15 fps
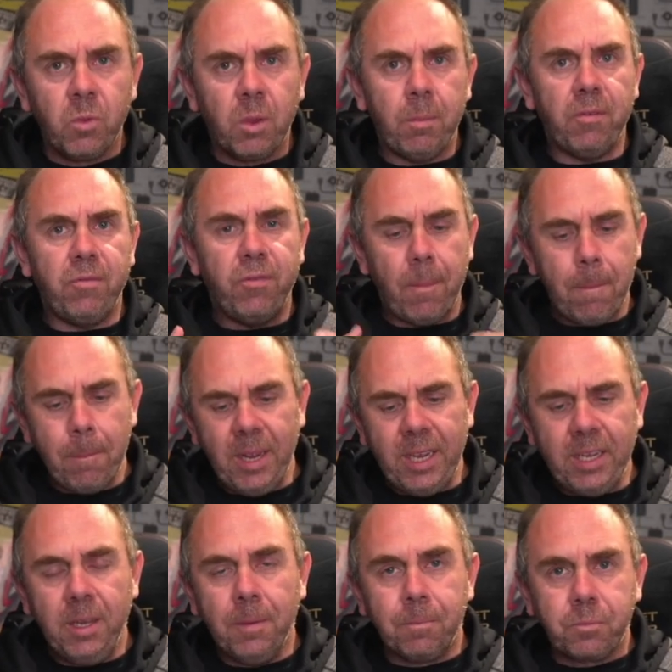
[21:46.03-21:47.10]
But for
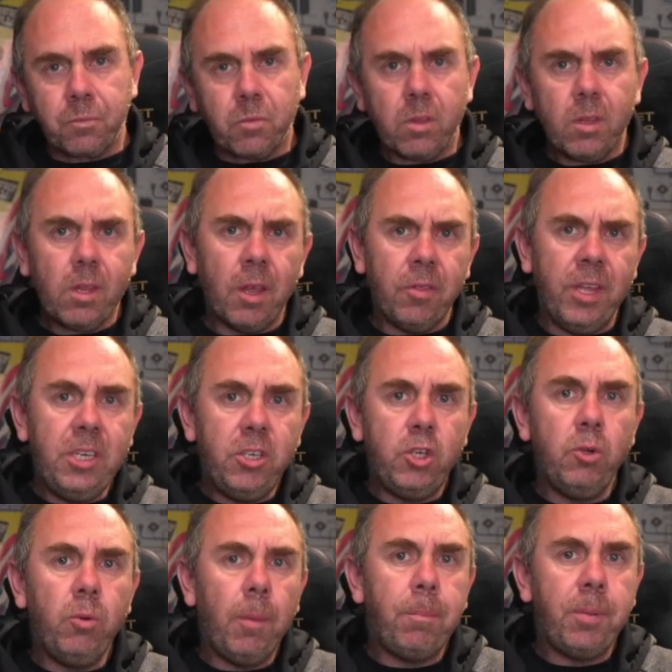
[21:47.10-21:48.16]
me, they
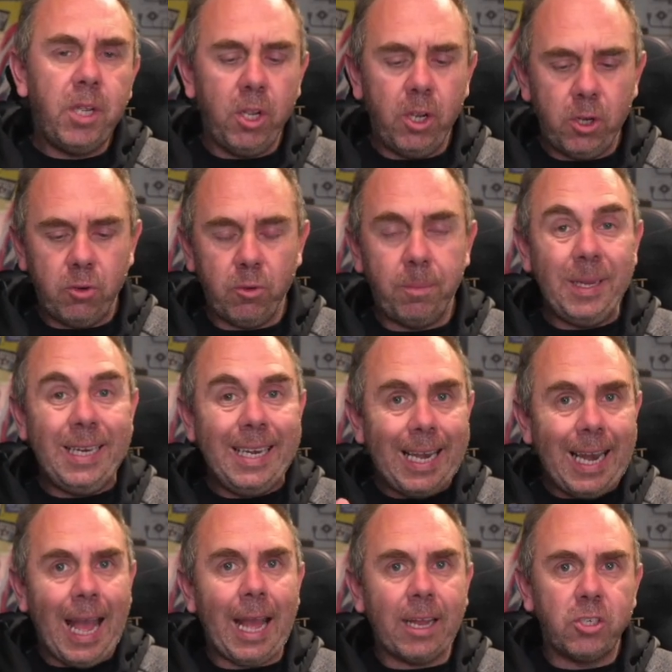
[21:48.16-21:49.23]
do appear to be
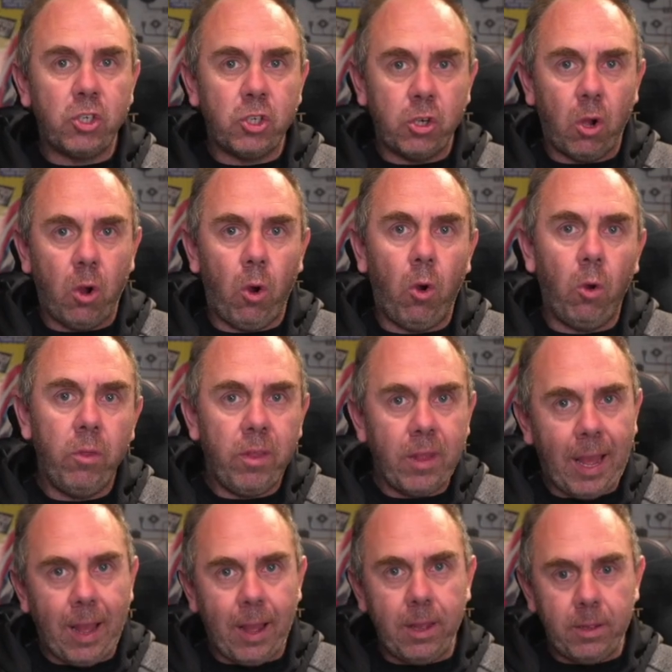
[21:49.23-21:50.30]
latched on
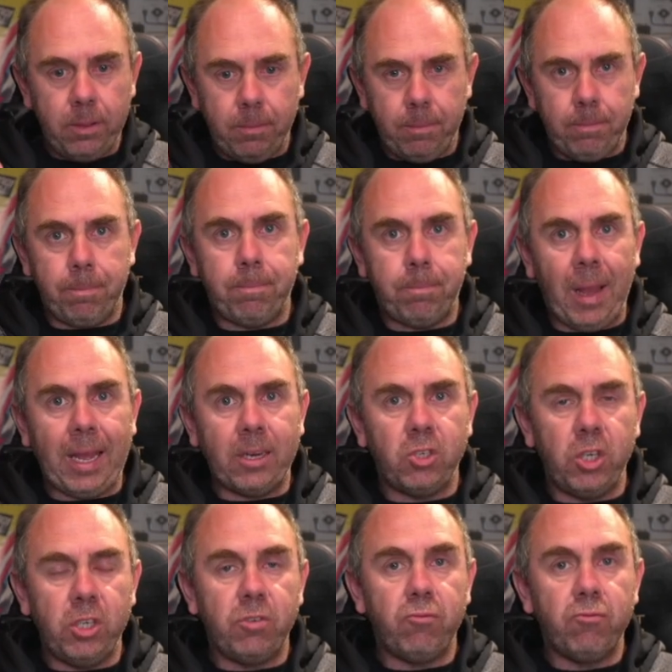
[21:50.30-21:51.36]
that
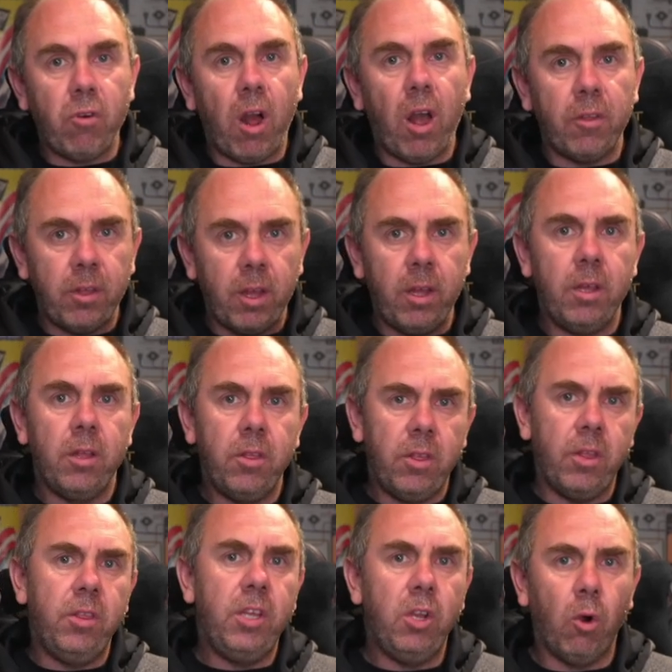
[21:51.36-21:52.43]
patches rather
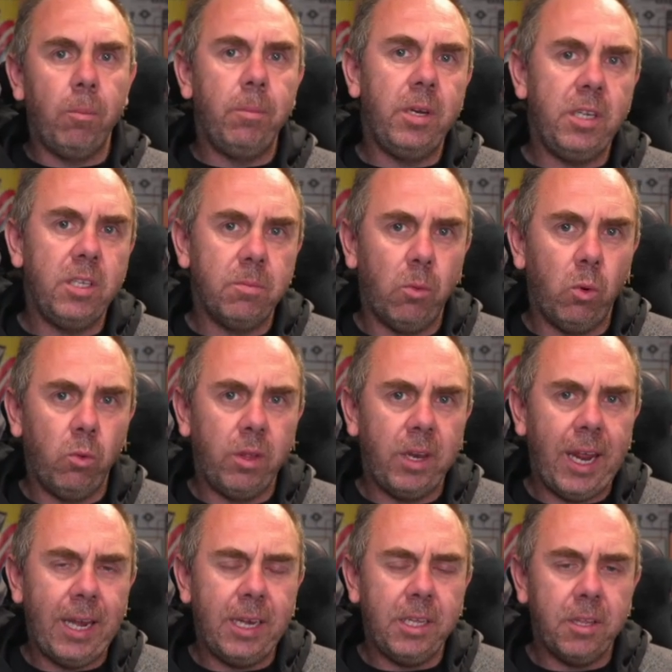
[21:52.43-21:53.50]
than the Omnis more than
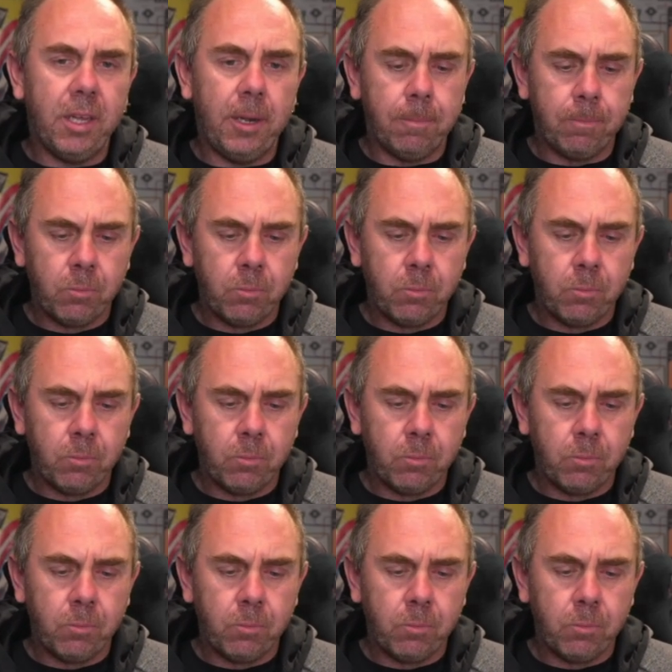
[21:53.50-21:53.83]
anything.